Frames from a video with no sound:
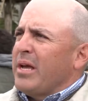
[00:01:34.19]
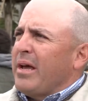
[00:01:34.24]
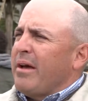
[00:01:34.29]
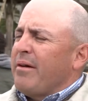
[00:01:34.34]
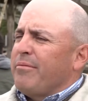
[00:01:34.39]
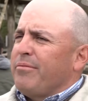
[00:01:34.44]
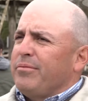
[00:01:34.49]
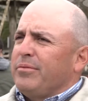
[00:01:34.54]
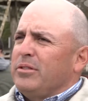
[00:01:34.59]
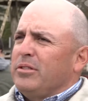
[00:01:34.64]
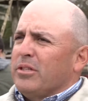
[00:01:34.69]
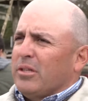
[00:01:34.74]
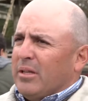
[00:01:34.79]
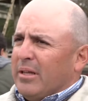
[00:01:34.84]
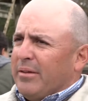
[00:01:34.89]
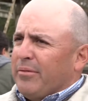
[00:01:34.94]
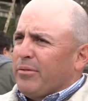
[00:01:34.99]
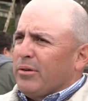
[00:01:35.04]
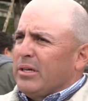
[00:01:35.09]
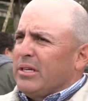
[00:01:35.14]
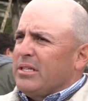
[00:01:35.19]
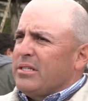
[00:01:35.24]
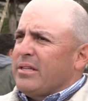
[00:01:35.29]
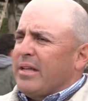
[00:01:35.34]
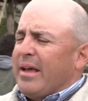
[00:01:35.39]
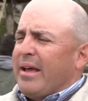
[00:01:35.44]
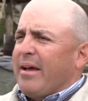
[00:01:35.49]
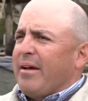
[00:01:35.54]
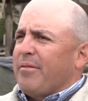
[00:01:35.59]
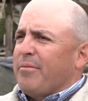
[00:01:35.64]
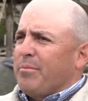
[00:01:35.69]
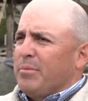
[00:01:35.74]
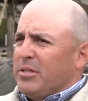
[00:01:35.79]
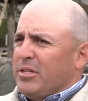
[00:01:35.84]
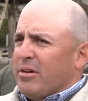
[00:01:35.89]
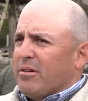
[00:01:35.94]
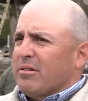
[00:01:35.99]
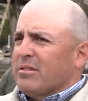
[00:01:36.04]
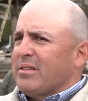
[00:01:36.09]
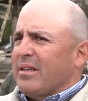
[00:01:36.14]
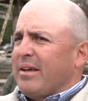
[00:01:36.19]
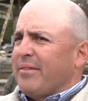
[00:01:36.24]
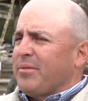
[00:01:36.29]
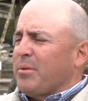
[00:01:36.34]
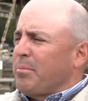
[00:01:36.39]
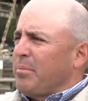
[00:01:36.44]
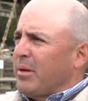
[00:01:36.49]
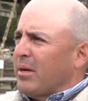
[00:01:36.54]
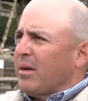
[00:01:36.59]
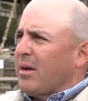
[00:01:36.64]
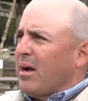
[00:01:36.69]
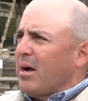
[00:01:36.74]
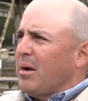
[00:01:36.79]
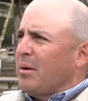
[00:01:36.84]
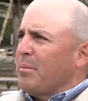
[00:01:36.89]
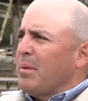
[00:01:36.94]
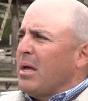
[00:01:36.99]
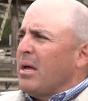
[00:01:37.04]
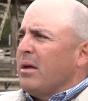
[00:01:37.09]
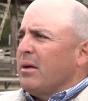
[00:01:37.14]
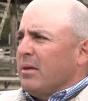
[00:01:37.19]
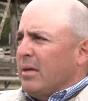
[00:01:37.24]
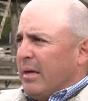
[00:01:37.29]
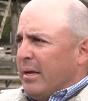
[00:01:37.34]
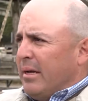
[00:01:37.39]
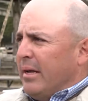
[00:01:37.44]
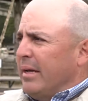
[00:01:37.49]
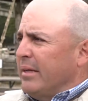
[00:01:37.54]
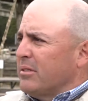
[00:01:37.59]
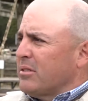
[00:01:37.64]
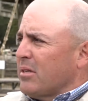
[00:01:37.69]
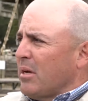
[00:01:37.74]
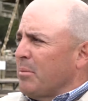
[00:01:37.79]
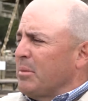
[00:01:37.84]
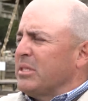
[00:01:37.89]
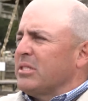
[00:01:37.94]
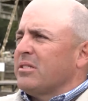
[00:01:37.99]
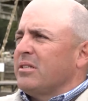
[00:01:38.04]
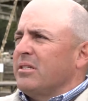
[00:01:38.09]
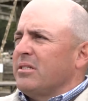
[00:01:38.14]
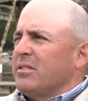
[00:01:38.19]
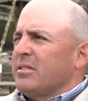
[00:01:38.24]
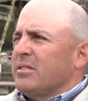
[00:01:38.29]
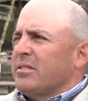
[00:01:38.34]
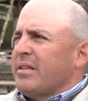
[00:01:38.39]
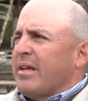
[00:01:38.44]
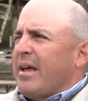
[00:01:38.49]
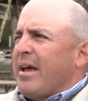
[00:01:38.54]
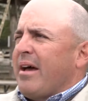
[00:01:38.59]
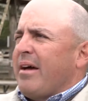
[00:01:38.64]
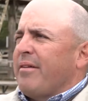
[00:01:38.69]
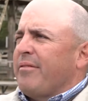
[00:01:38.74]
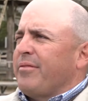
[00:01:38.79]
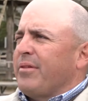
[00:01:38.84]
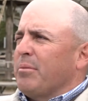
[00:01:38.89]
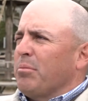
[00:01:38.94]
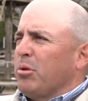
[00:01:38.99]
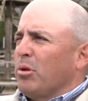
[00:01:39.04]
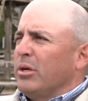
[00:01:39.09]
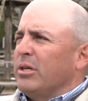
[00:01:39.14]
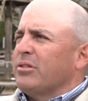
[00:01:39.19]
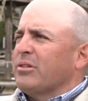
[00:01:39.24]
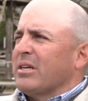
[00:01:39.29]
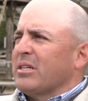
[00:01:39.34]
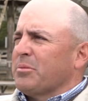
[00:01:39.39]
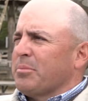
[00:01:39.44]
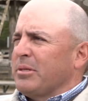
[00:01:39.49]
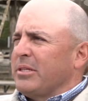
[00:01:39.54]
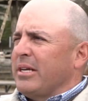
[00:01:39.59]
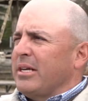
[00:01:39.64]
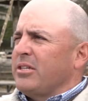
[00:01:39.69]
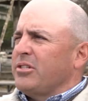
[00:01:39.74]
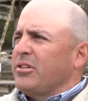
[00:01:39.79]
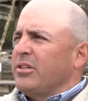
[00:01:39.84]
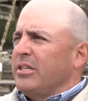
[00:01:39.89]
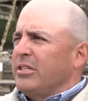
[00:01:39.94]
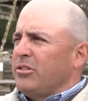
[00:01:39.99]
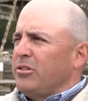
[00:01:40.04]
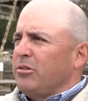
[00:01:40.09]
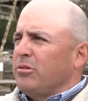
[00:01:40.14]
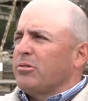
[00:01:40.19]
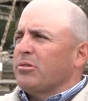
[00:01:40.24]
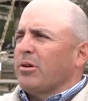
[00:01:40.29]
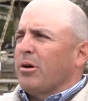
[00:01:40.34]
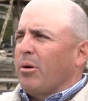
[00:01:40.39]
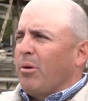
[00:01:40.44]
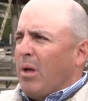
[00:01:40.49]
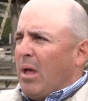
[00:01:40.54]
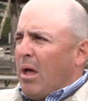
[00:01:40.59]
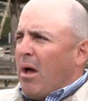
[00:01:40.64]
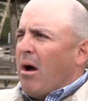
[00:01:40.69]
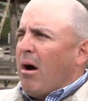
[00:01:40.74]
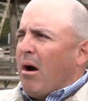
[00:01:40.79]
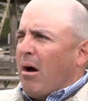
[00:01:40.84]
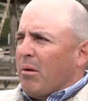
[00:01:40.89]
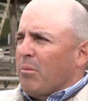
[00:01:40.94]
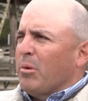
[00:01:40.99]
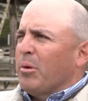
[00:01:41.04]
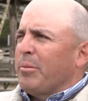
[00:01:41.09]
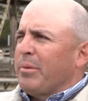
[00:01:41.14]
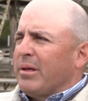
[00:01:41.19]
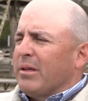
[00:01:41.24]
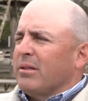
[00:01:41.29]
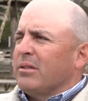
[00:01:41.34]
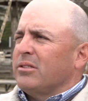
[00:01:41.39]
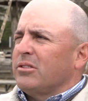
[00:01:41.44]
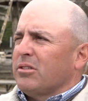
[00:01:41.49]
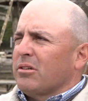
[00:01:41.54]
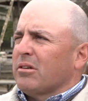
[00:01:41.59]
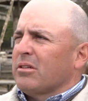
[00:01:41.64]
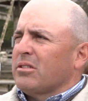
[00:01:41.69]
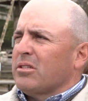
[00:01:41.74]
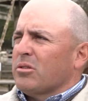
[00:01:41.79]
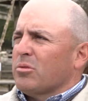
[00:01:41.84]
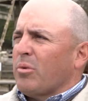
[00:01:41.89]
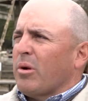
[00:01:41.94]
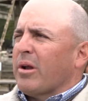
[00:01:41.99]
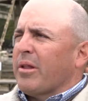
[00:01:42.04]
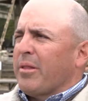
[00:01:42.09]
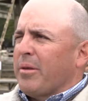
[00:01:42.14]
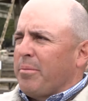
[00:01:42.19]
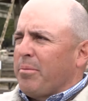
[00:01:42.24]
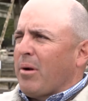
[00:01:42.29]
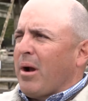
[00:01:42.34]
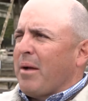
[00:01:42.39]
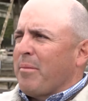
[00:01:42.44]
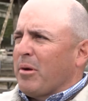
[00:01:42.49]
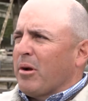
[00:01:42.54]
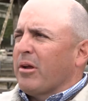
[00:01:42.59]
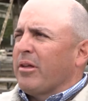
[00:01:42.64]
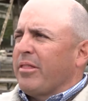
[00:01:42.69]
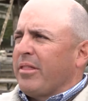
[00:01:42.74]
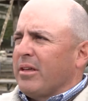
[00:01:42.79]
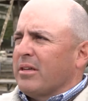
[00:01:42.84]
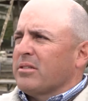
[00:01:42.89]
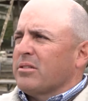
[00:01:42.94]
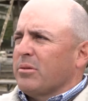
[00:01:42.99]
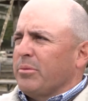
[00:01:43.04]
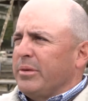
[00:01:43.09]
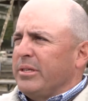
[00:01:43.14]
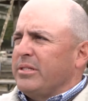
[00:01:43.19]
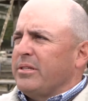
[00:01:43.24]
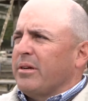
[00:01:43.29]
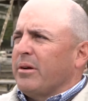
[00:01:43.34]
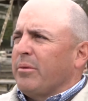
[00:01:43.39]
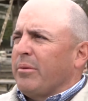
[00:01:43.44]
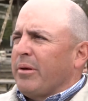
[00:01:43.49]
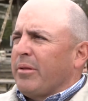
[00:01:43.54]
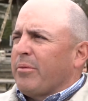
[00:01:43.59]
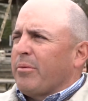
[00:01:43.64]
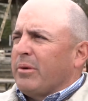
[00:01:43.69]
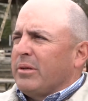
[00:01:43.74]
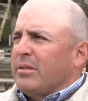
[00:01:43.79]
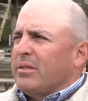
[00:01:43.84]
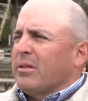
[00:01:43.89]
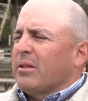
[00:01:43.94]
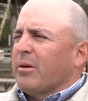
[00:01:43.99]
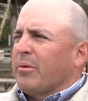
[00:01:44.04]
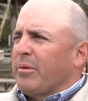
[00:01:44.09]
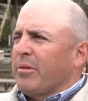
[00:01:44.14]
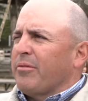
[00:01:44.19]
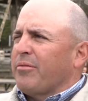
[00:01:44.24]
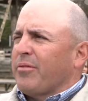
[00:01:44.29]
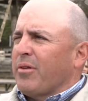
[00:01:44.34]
have deliveries, they have materials they have to pick up. In some instances, they have employee transportation issues. So automobile insurance is one of the primary things that we deal with when dealing with a